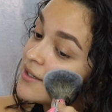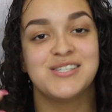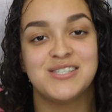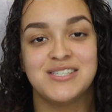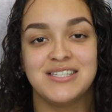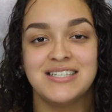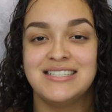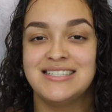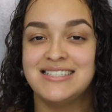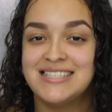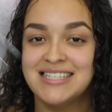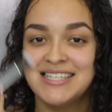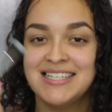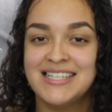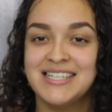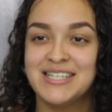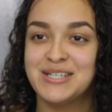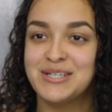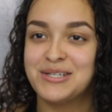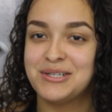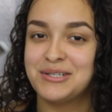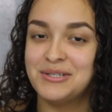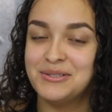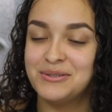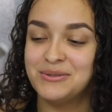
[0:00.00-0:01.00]
She did
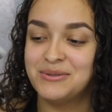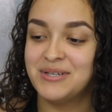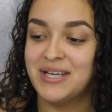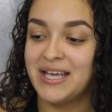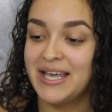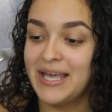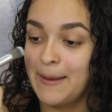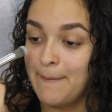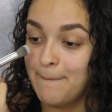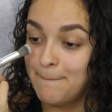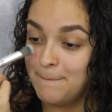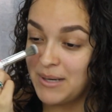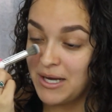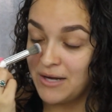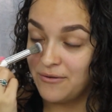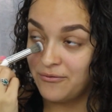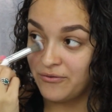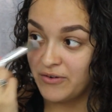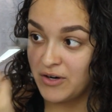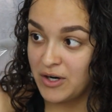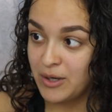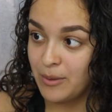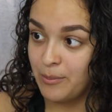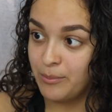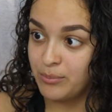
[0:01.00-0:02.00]
include a
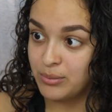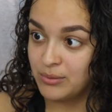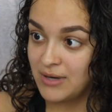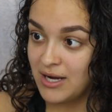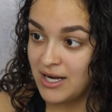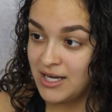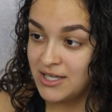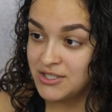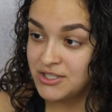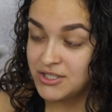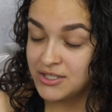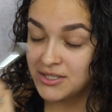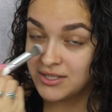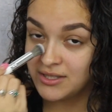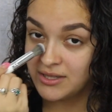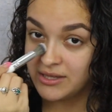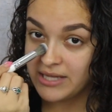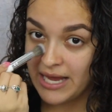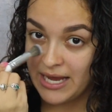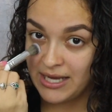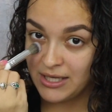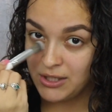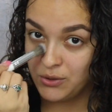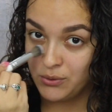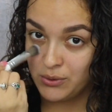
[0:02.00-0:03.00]
buffer brush
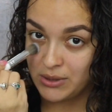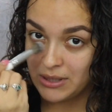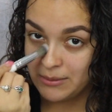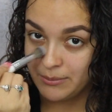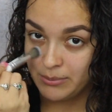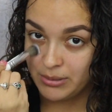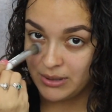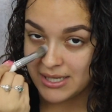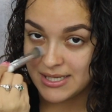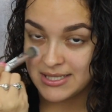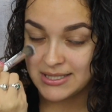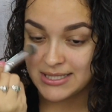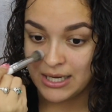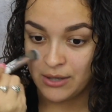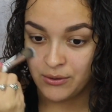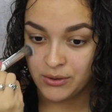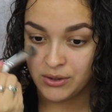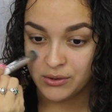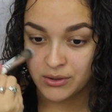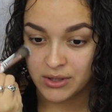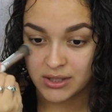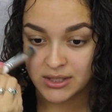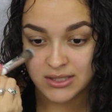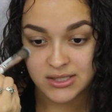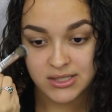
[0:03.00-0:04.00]
that you can blend out
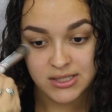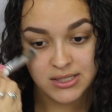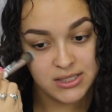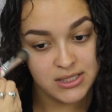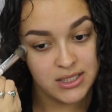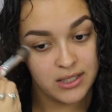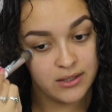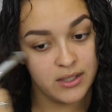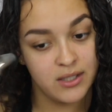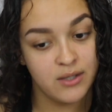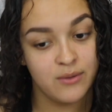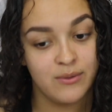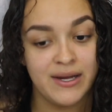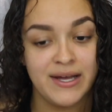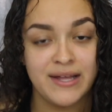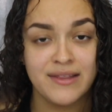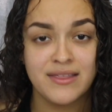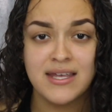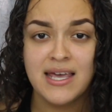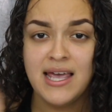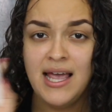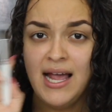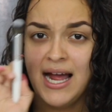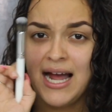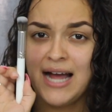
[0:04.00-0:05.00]
your concealer with.
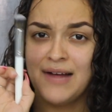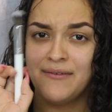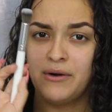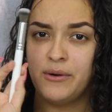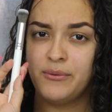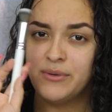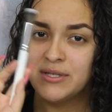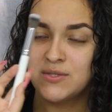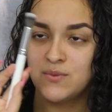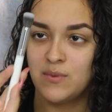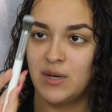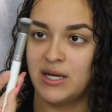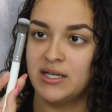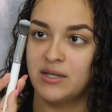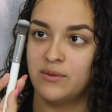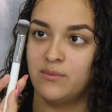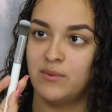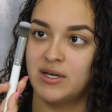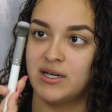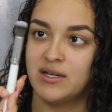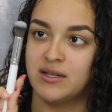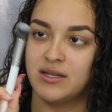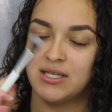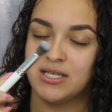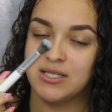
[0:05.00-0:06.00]
I've always wanted
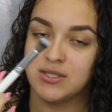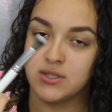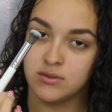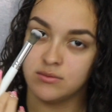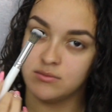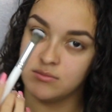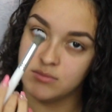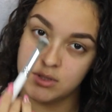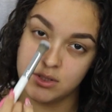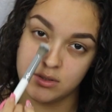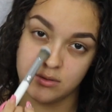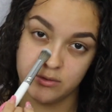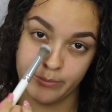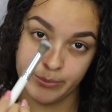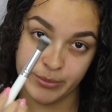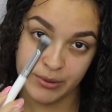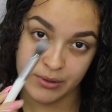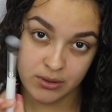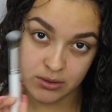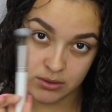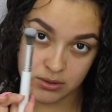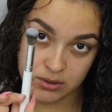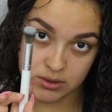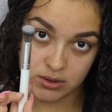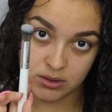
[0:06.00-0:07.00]
one of these, so I'm super
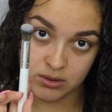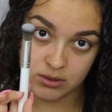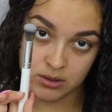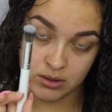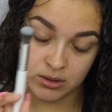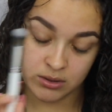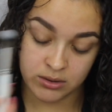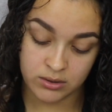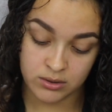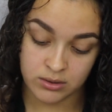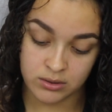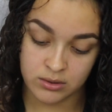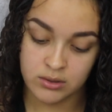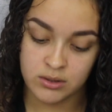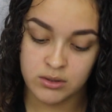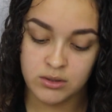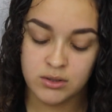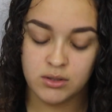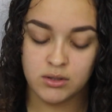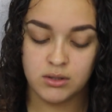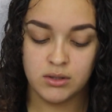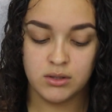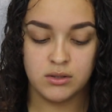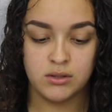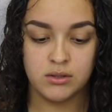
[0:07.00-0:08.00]
excited,
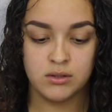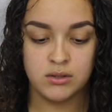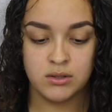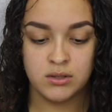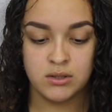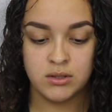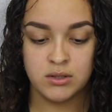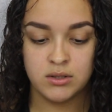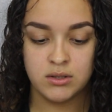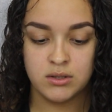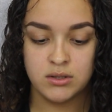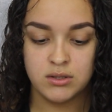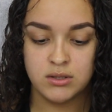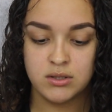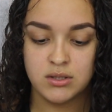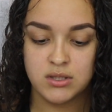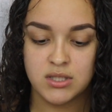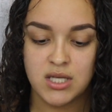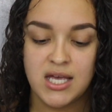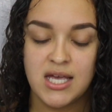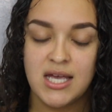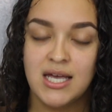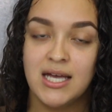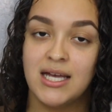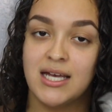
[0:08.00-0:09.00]
guys.
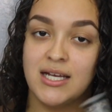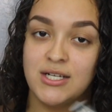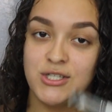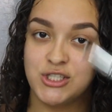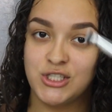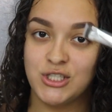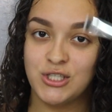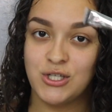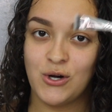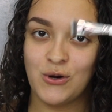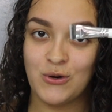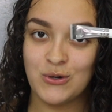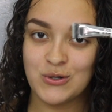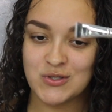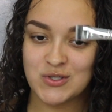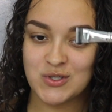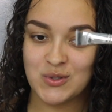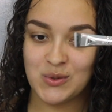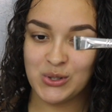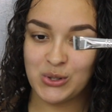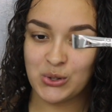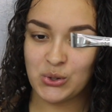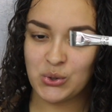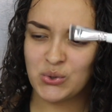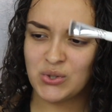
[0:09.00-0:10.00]
And she also
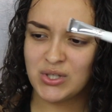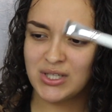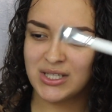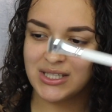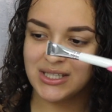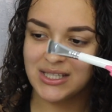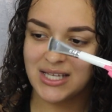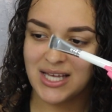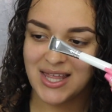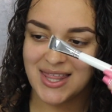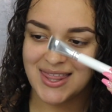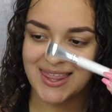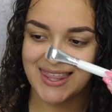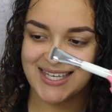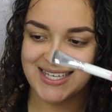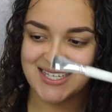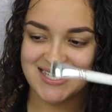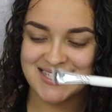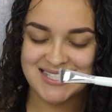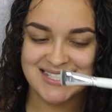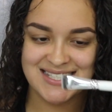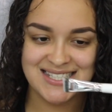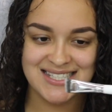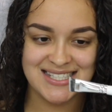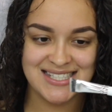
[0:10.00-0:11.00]
included
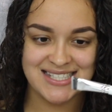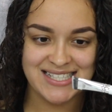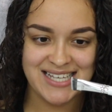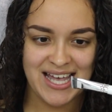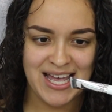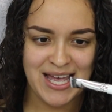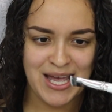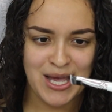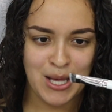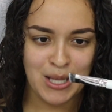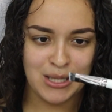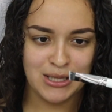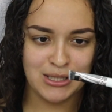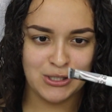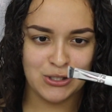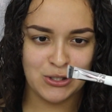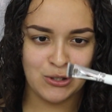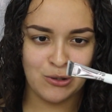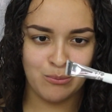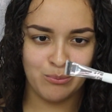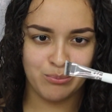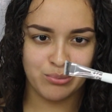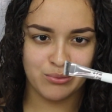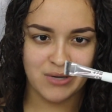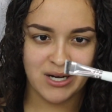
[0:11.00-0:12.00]
this
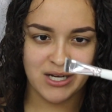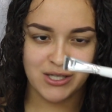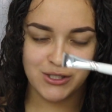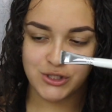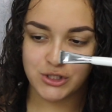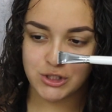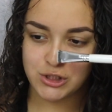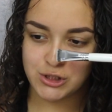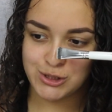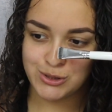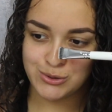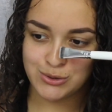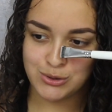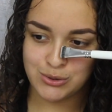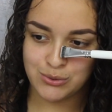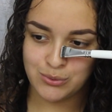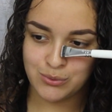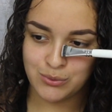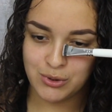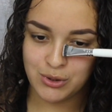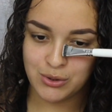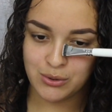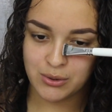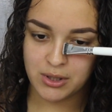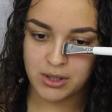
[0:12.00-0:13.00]
little brush to do
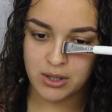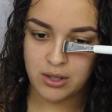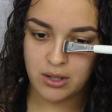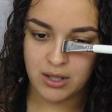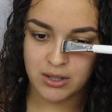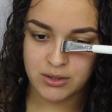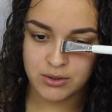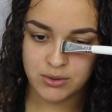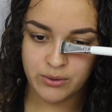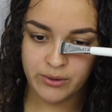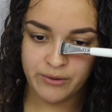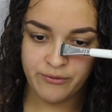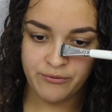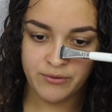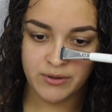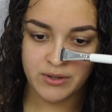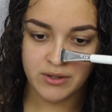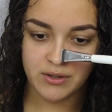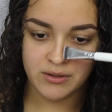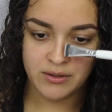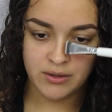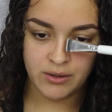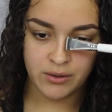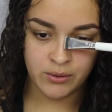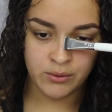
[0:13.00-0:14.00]
your contour for
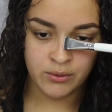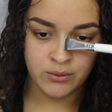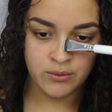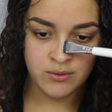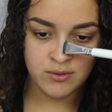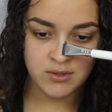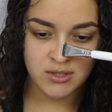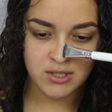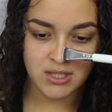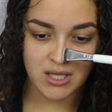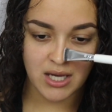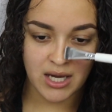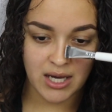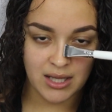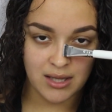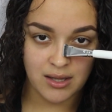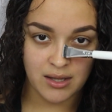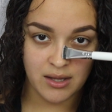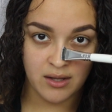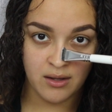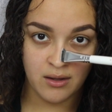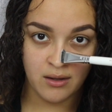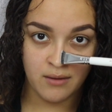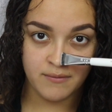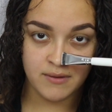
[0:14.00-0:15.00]
your nose. I
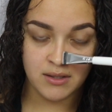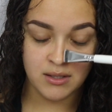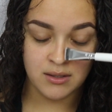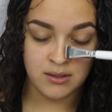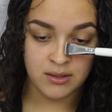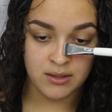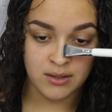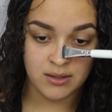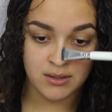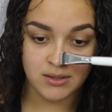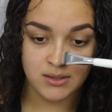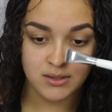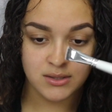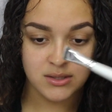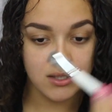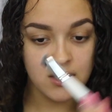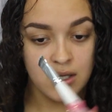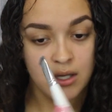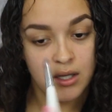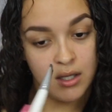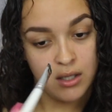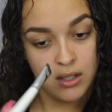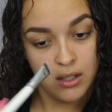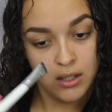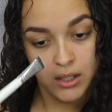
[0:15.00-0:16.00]
love this.
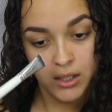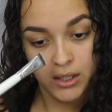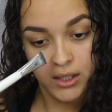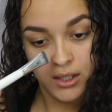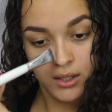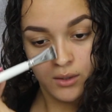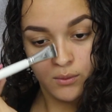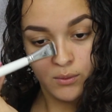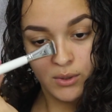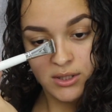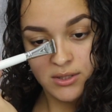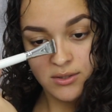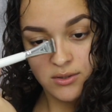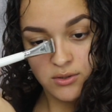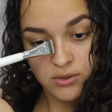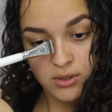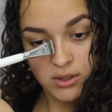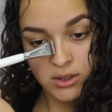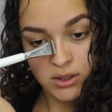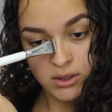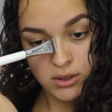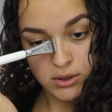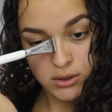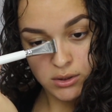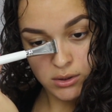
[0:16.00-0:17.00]
I can't wait to
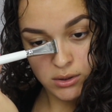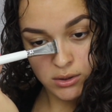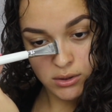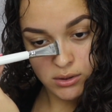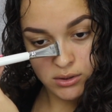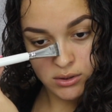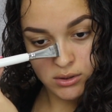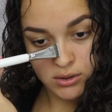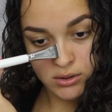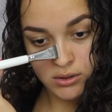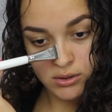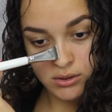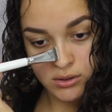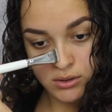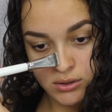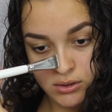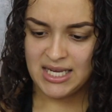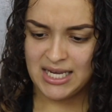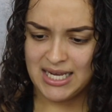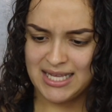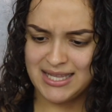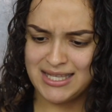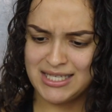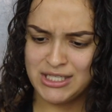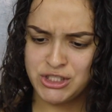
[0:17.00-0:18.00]
try this.
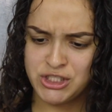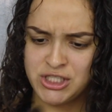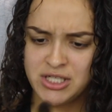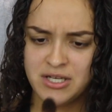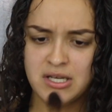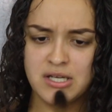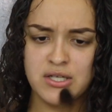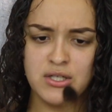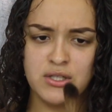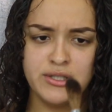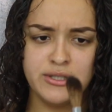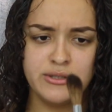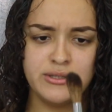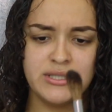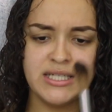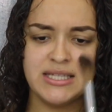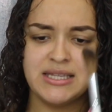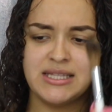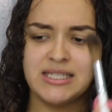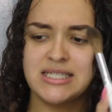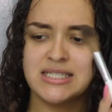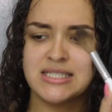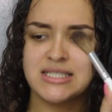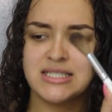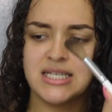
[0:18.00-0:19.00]
And then she included
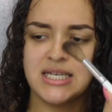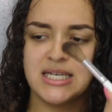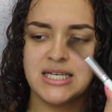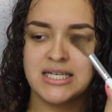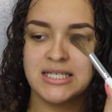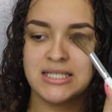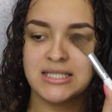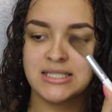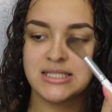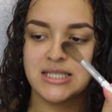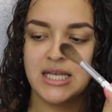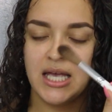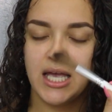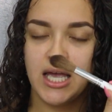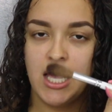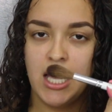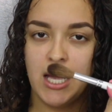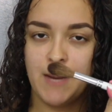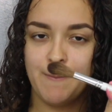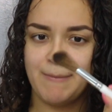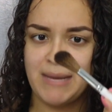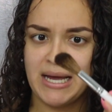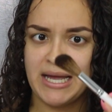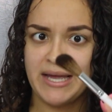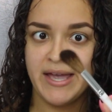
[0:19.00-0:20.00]
this is
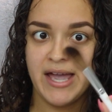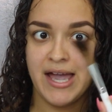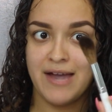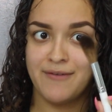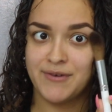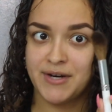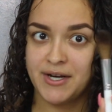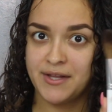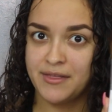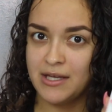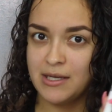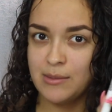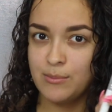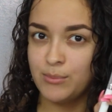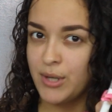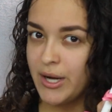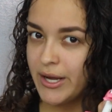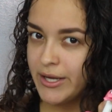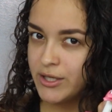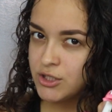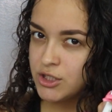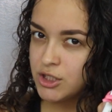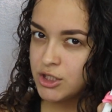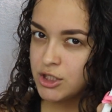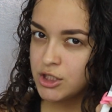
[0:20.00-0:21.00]
my everything
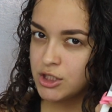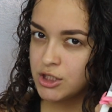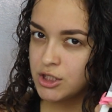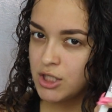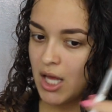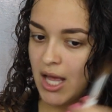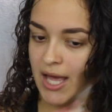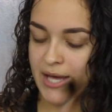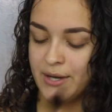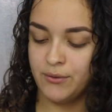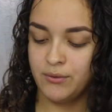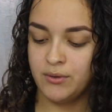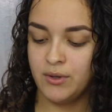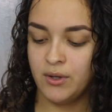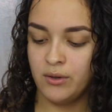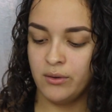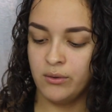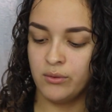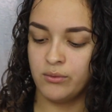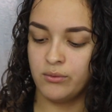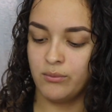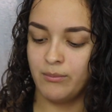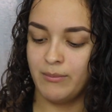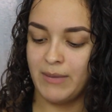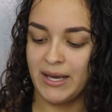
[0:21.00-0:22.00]
brush. I don't
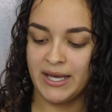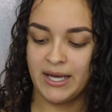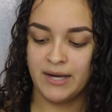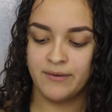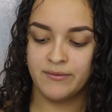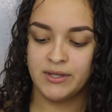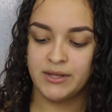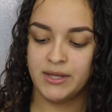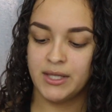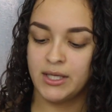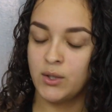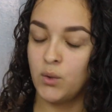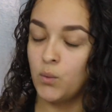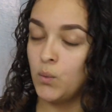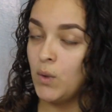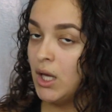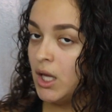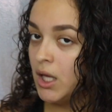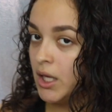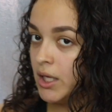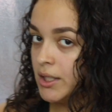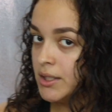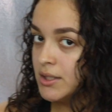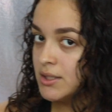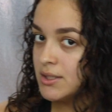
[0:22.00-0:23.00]
know, my everything
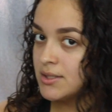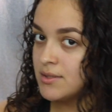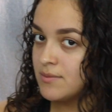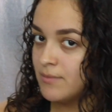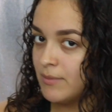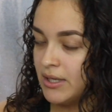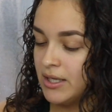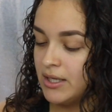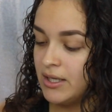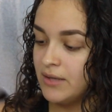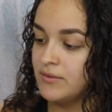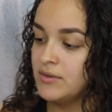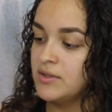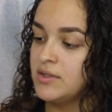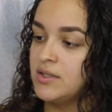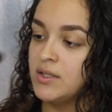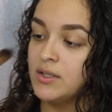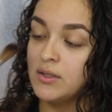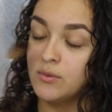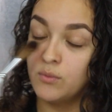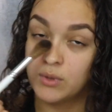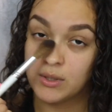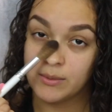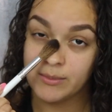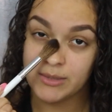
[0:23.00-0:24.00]
what? My
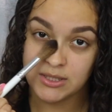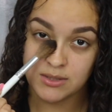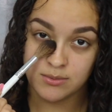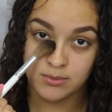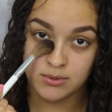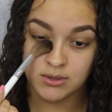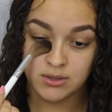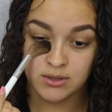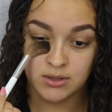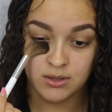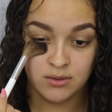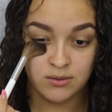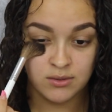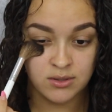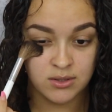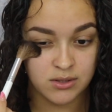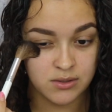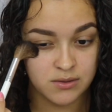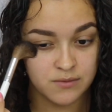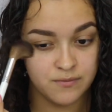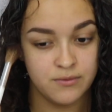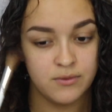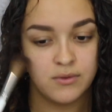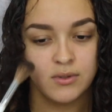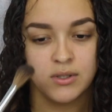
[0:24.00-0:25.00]
everything, what am I supposed to use
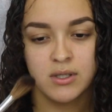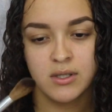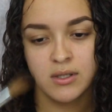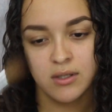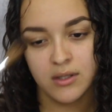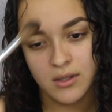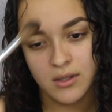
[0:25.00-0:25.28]
this for?